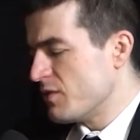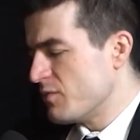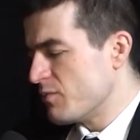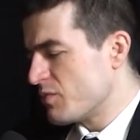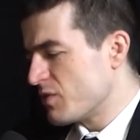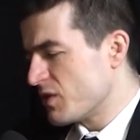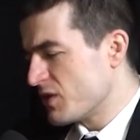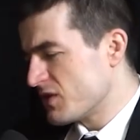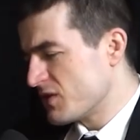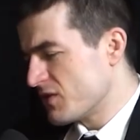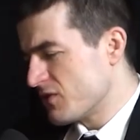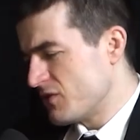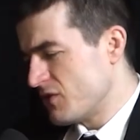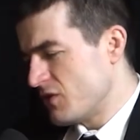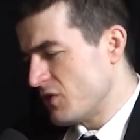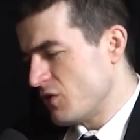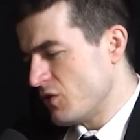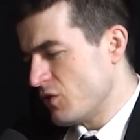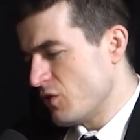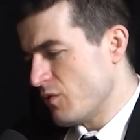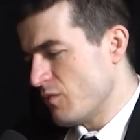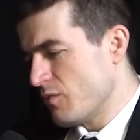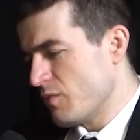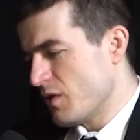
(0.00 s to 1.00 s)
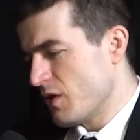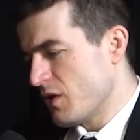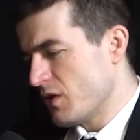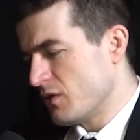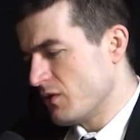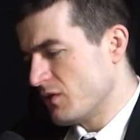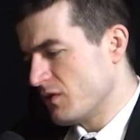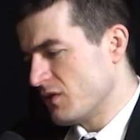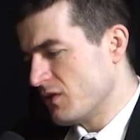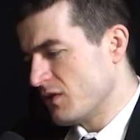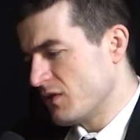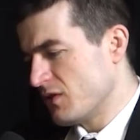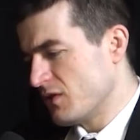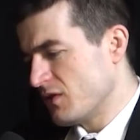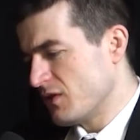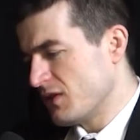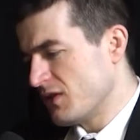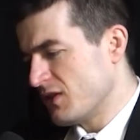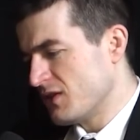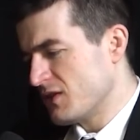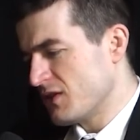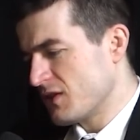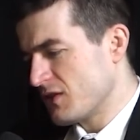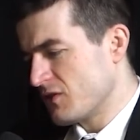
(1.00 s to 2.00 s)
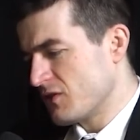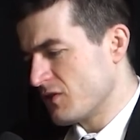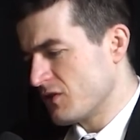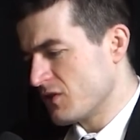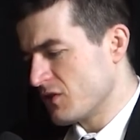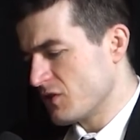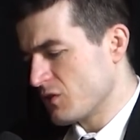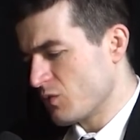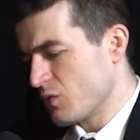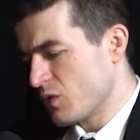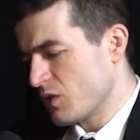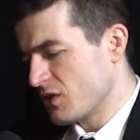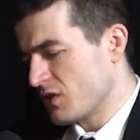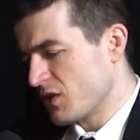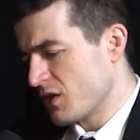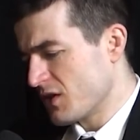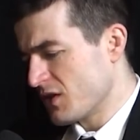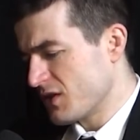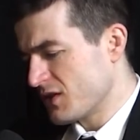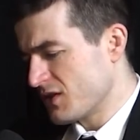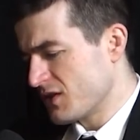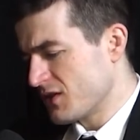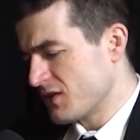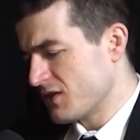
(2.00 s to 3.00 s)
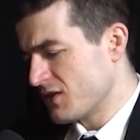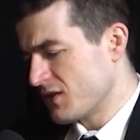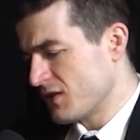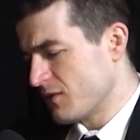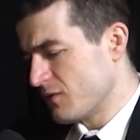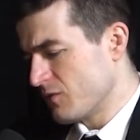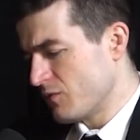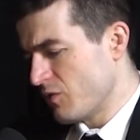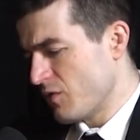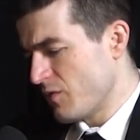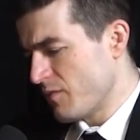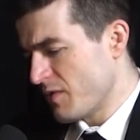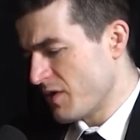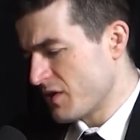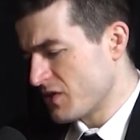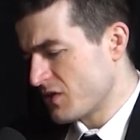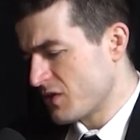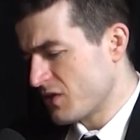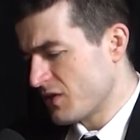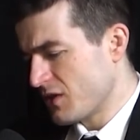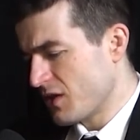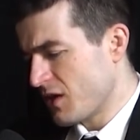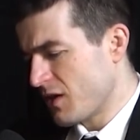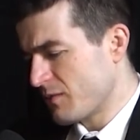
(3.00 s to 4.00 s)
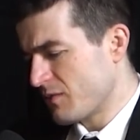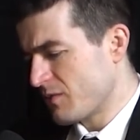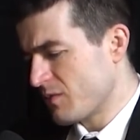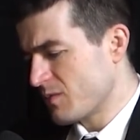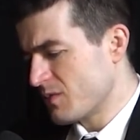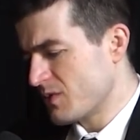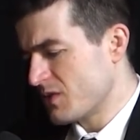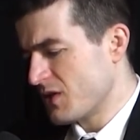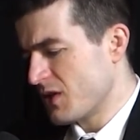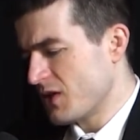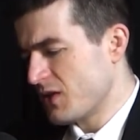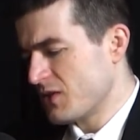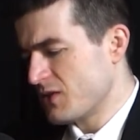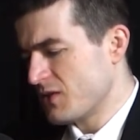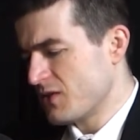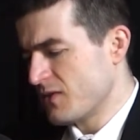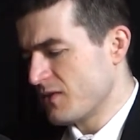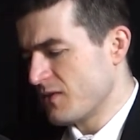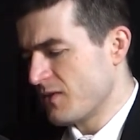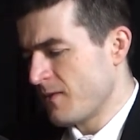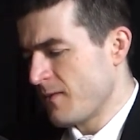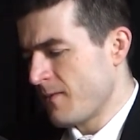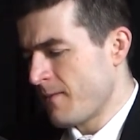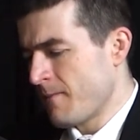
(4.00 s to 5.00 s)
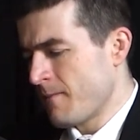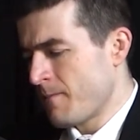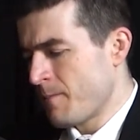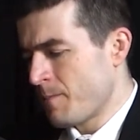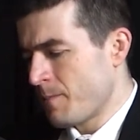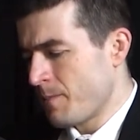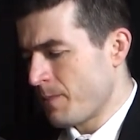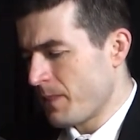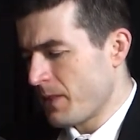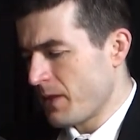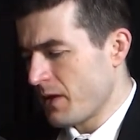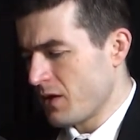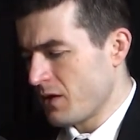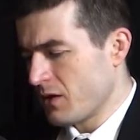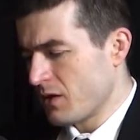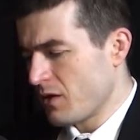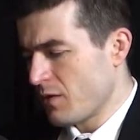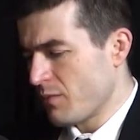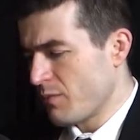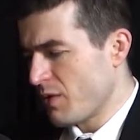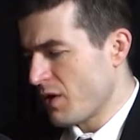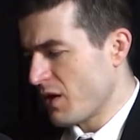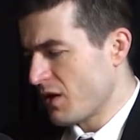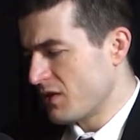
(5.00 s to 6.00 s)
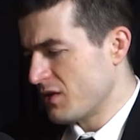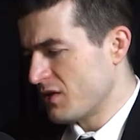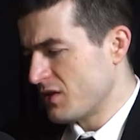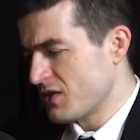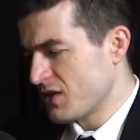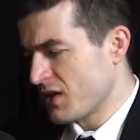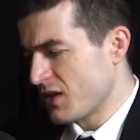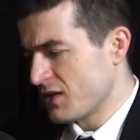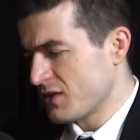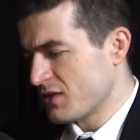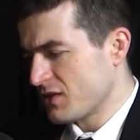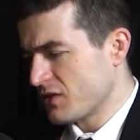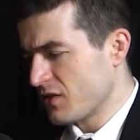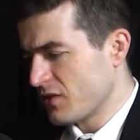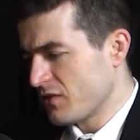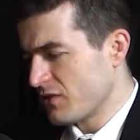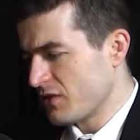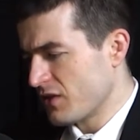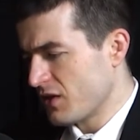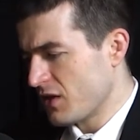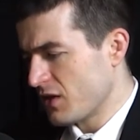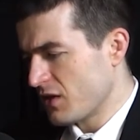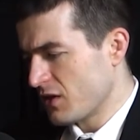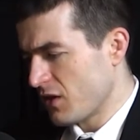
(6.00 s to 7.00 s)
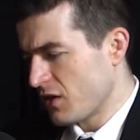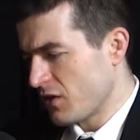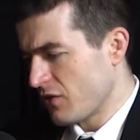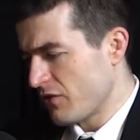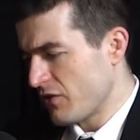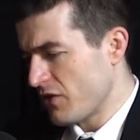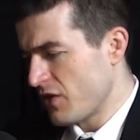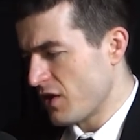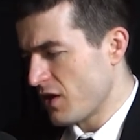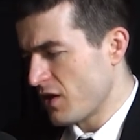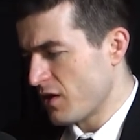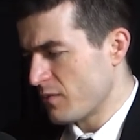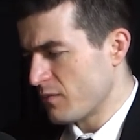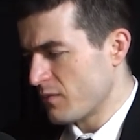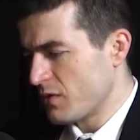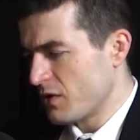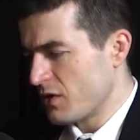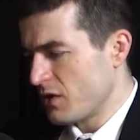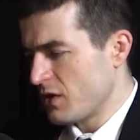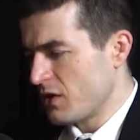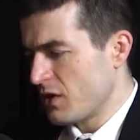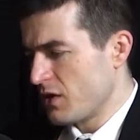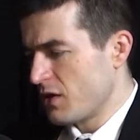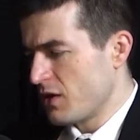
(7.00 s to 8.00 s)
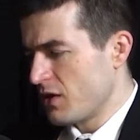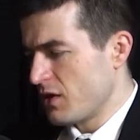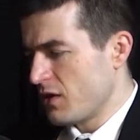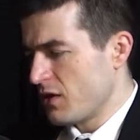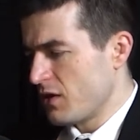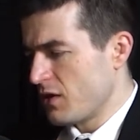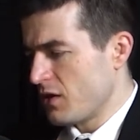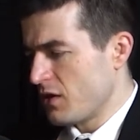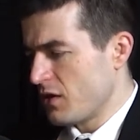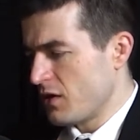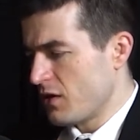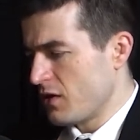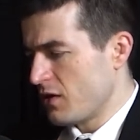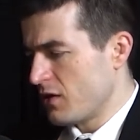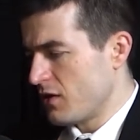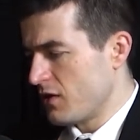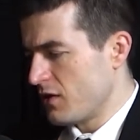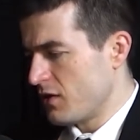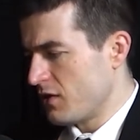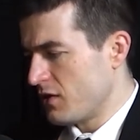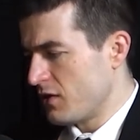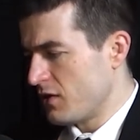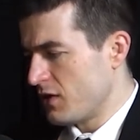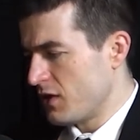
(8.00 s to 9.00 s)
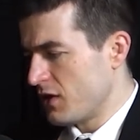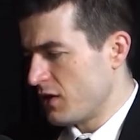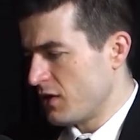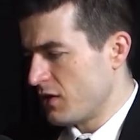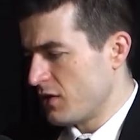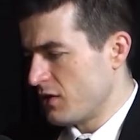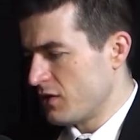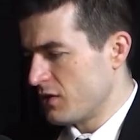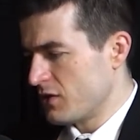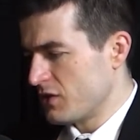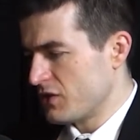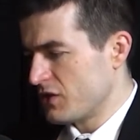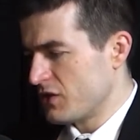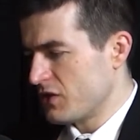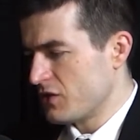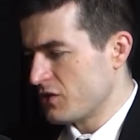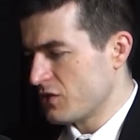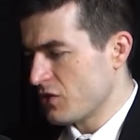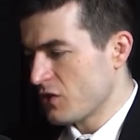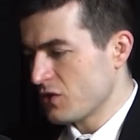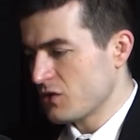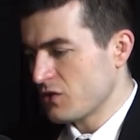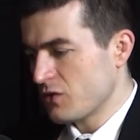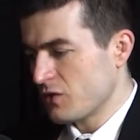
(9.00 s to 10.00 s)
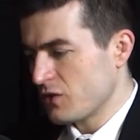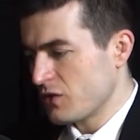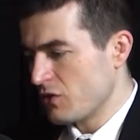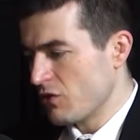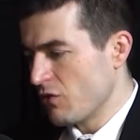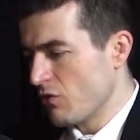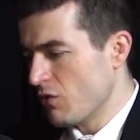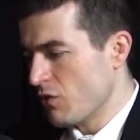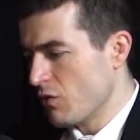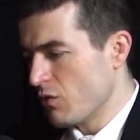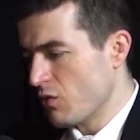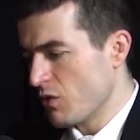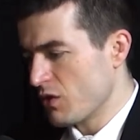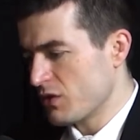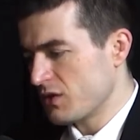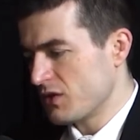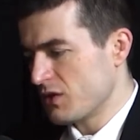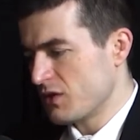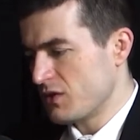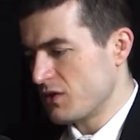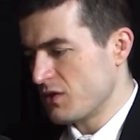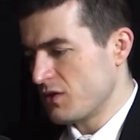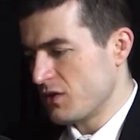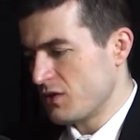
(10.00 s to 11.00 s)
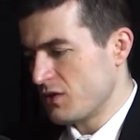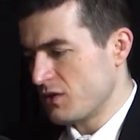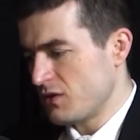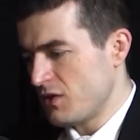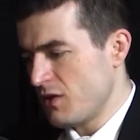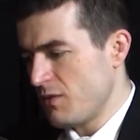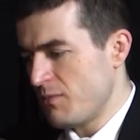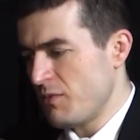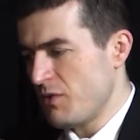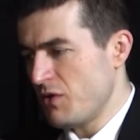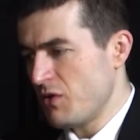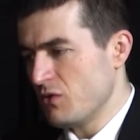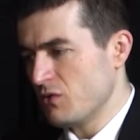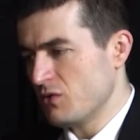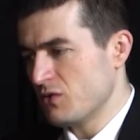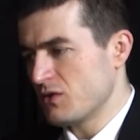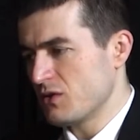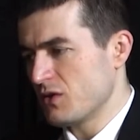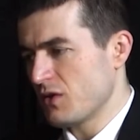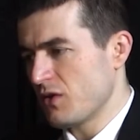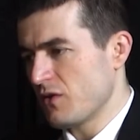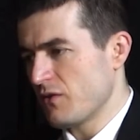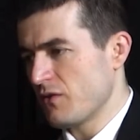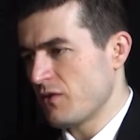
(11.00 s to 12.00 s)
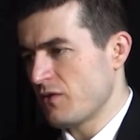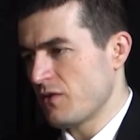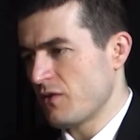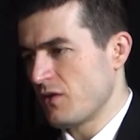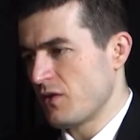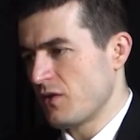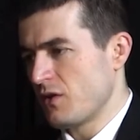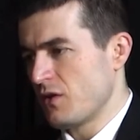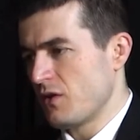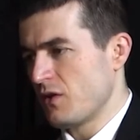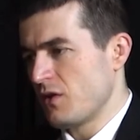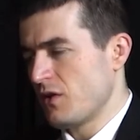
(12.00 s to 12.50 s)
impressive to you about the things that Chris has worked on? Because it's a, we mentioned the optimization, the compiler design stuff, the LLVM. Uh, then there's he's also at Google worked at the TPU stuff. Mm -hmm.